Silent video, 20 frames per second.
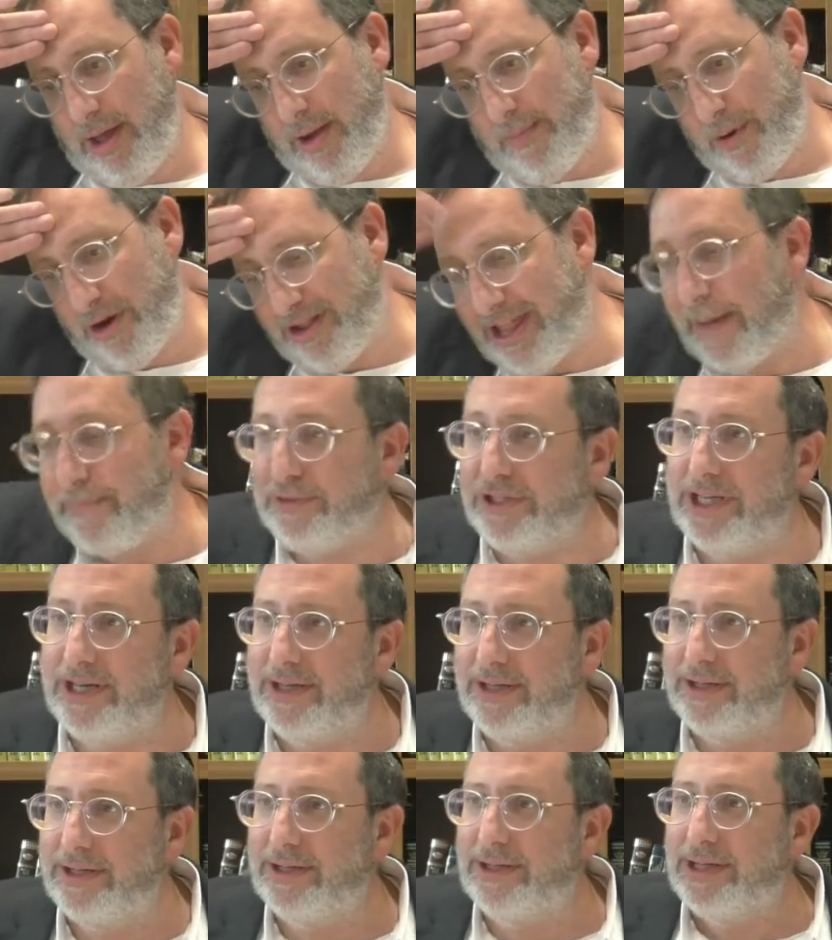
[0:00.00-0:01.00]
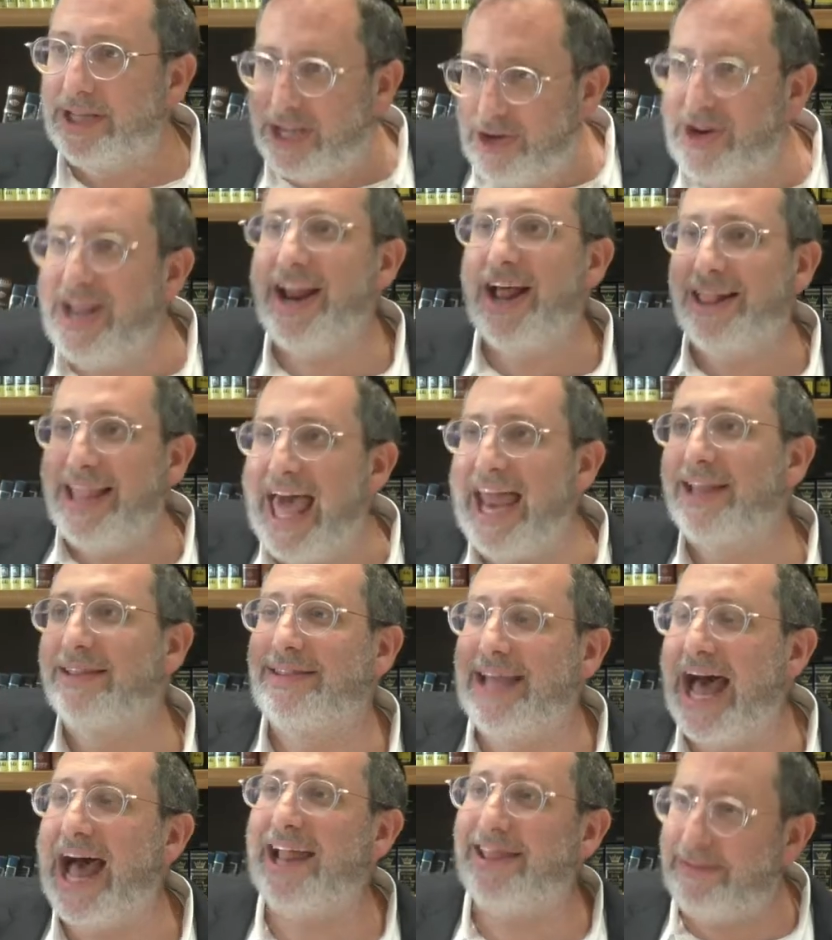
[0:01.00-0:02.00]
perception. You need a lot of
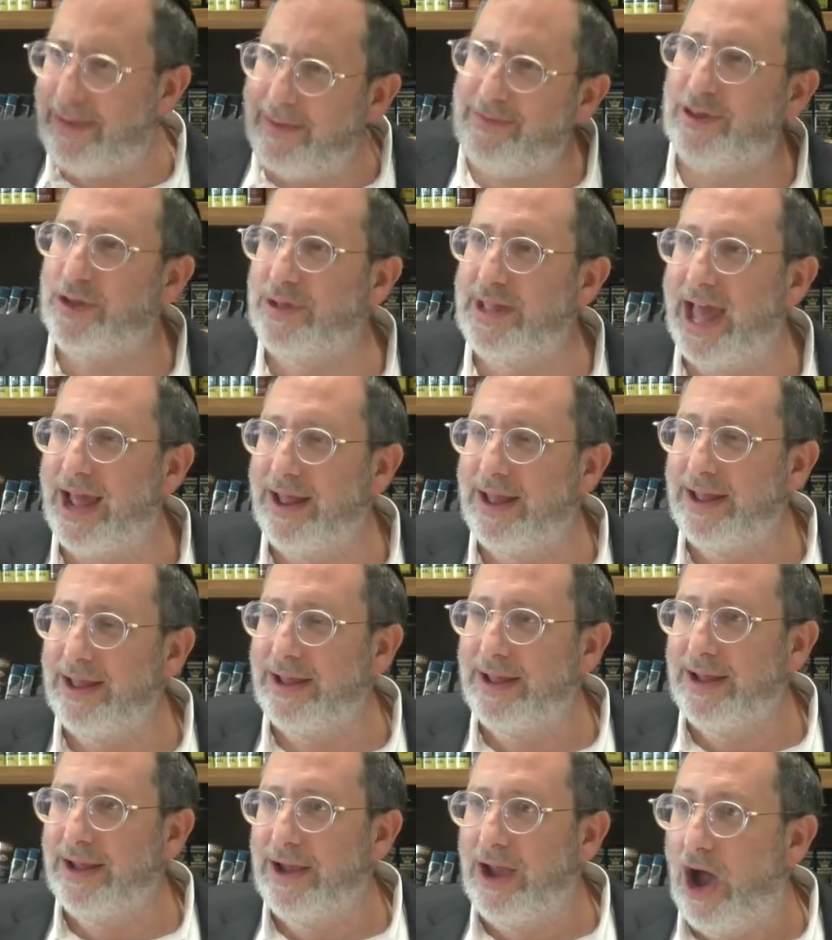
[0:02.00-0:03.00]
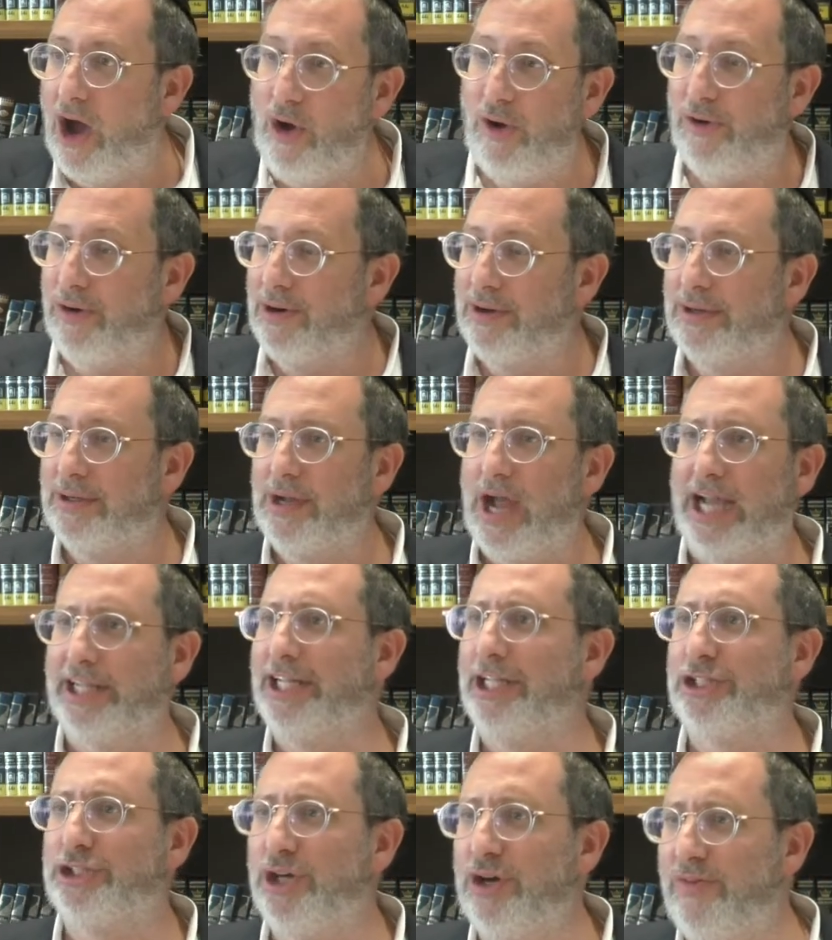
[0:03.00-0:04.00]
das to be able to do that. Oh, I
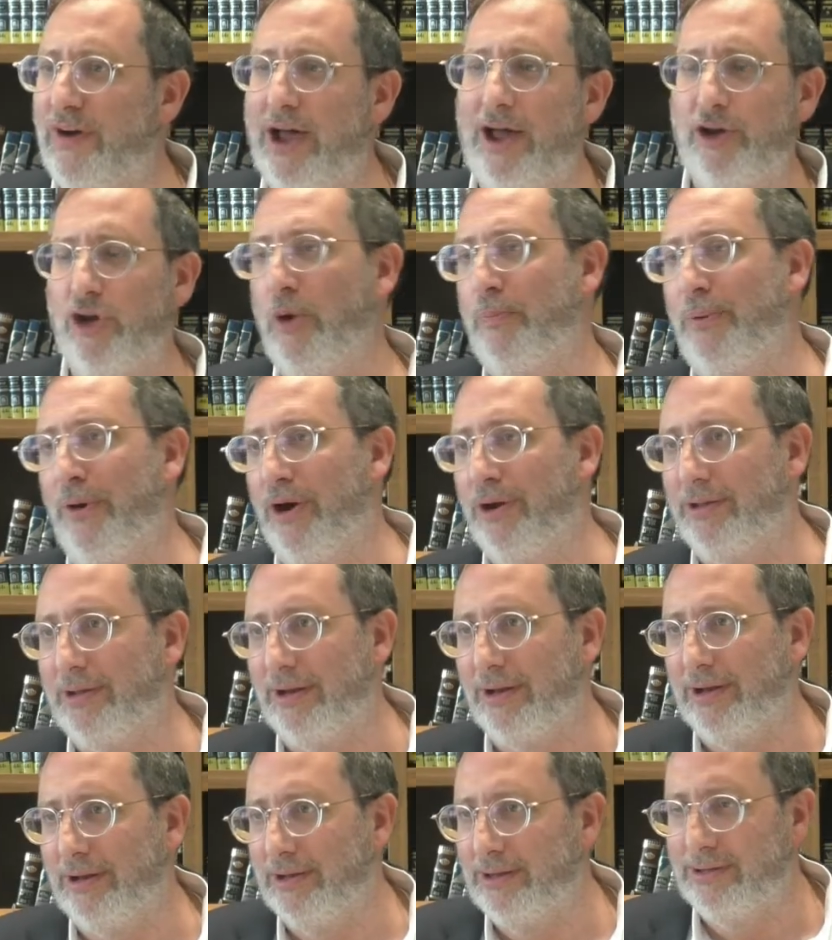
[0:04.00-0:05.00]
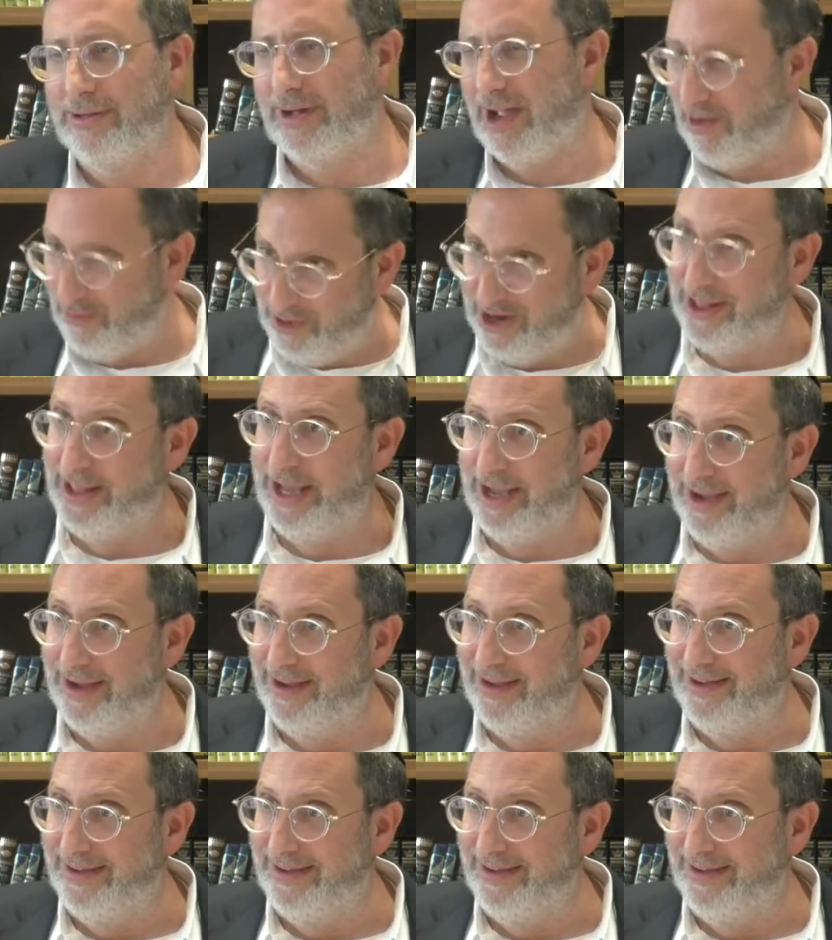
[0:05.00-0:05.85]
did tshuva, new person. Really?